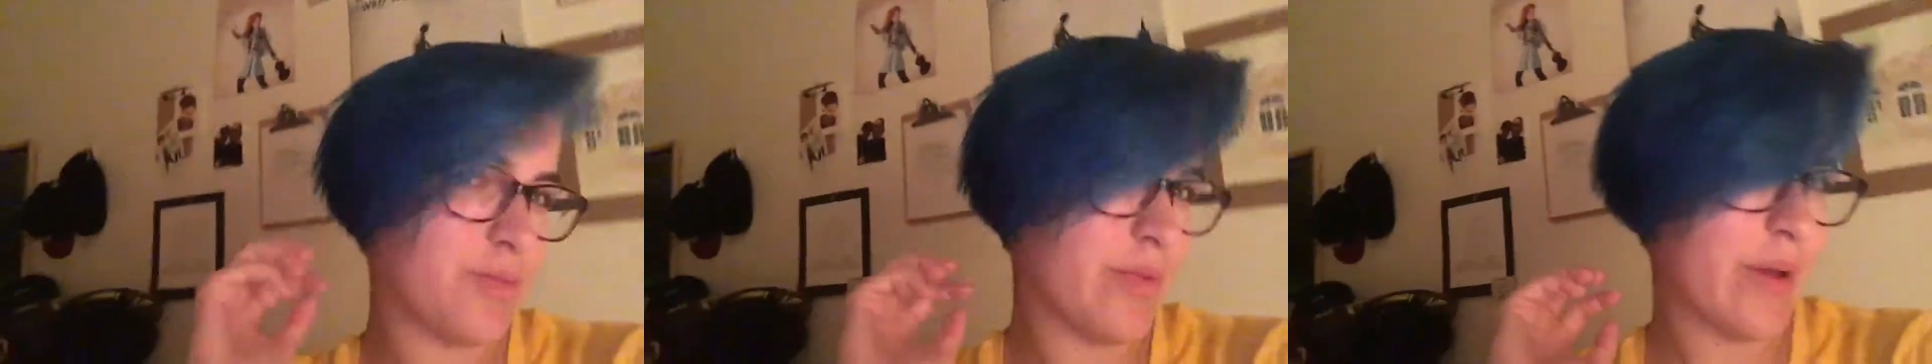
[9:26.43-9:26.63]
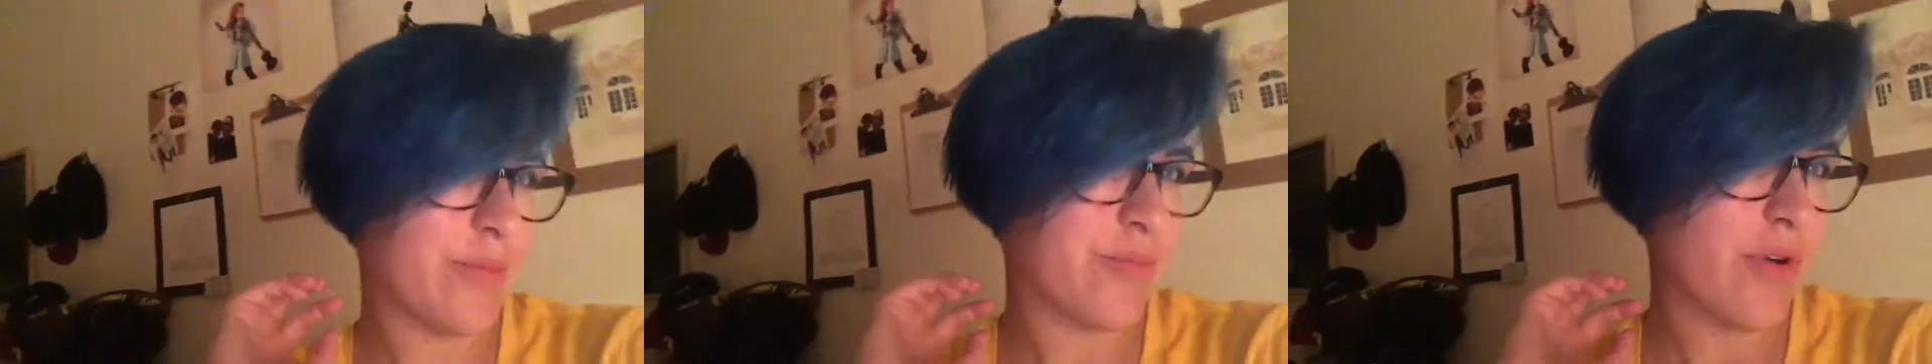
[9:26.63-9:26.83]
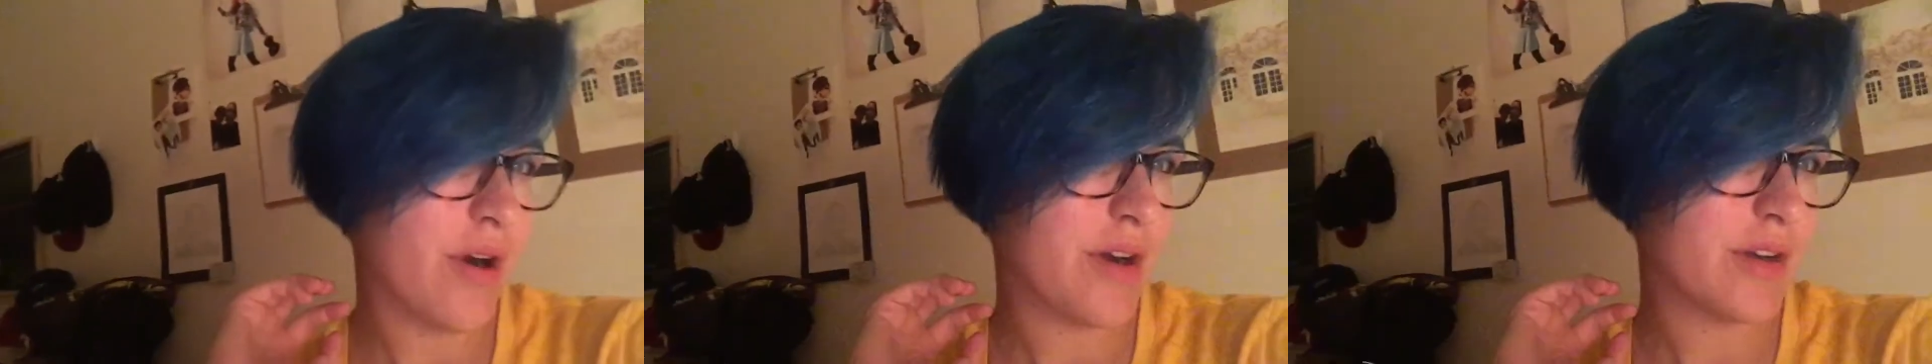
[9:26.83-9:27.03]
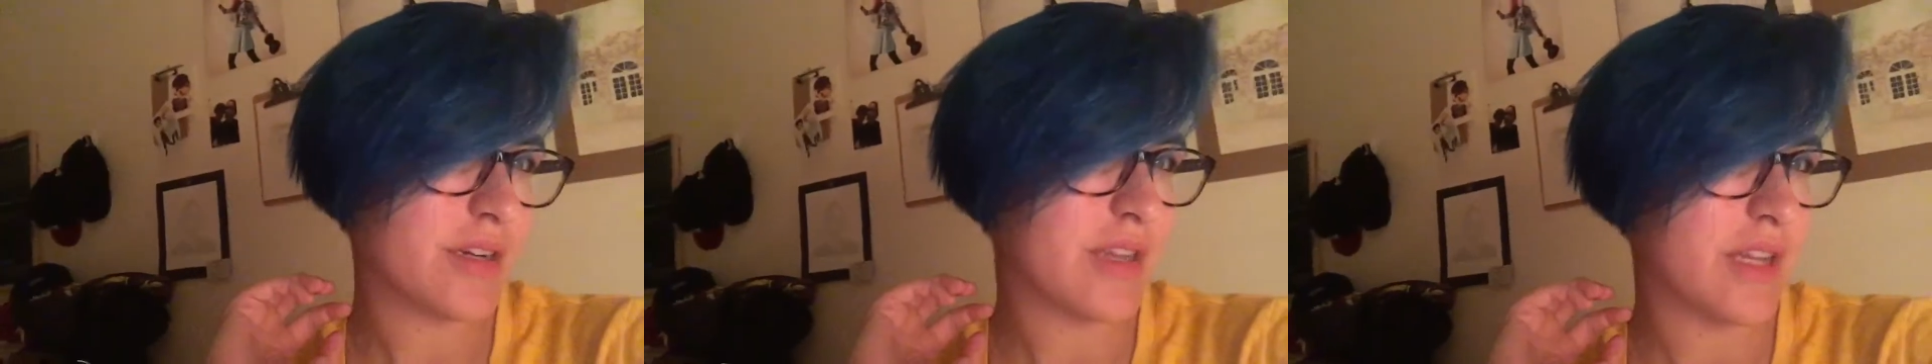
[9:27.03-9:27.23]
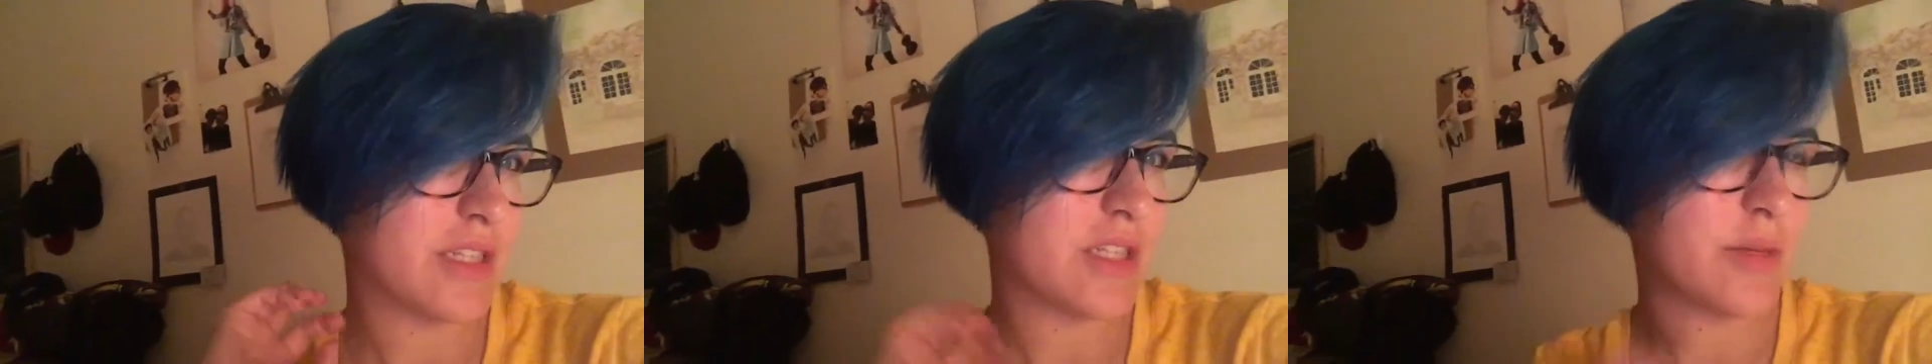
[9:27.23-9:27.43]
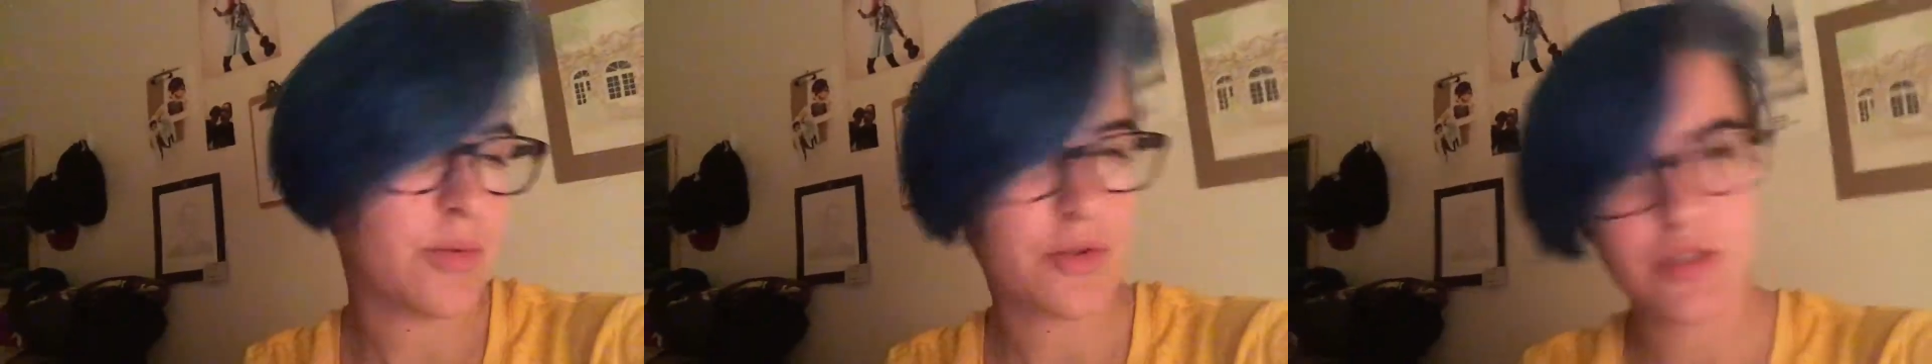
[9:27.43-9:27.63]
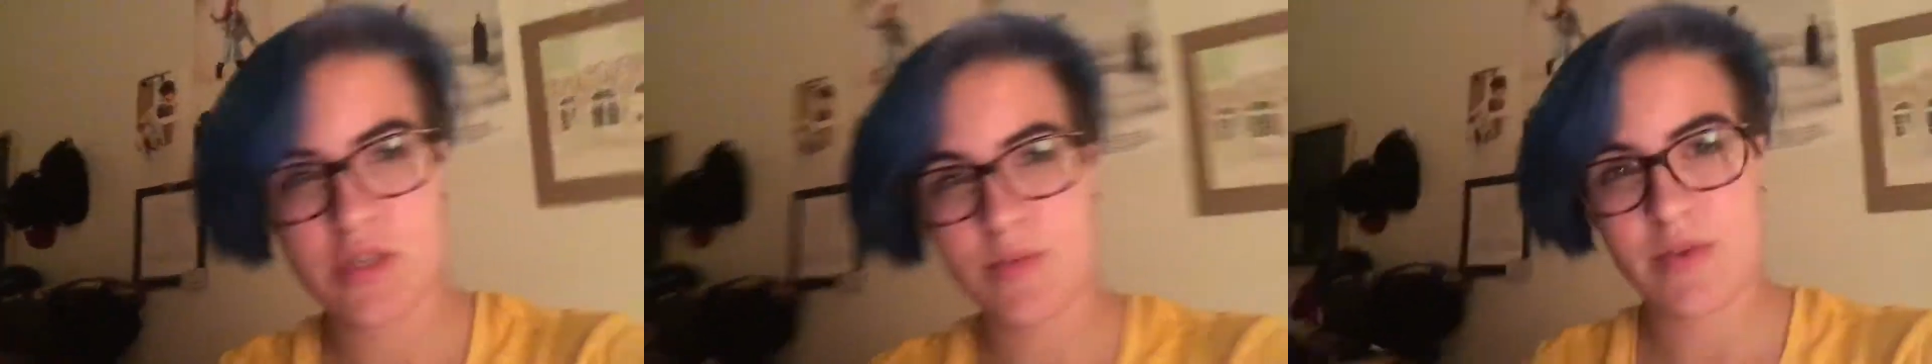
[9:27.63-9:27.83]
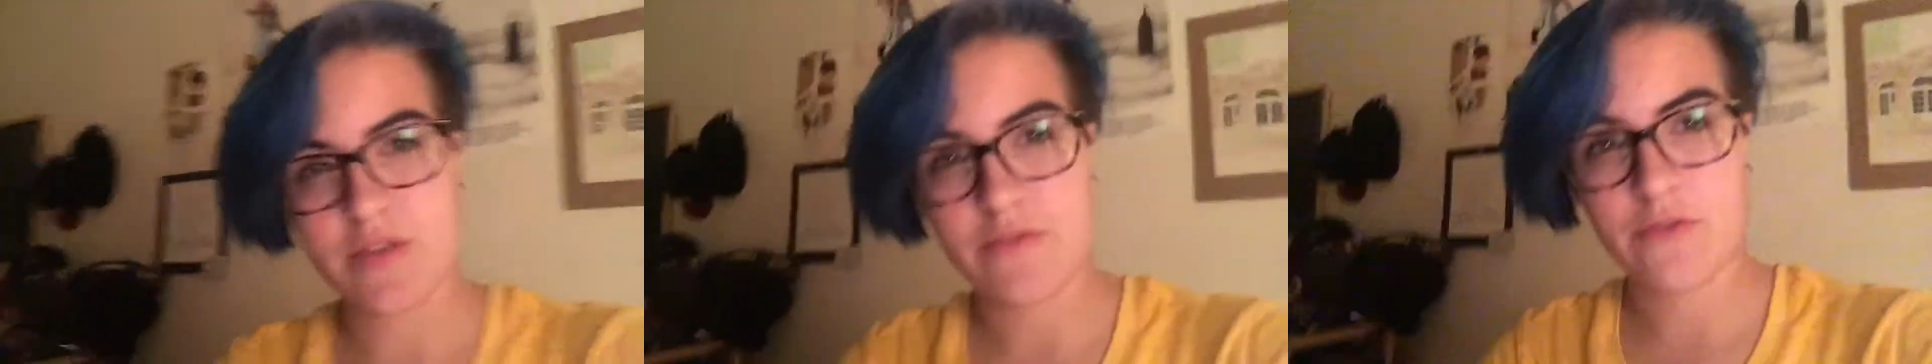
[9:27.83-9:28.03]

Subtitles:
like product that's supposed to be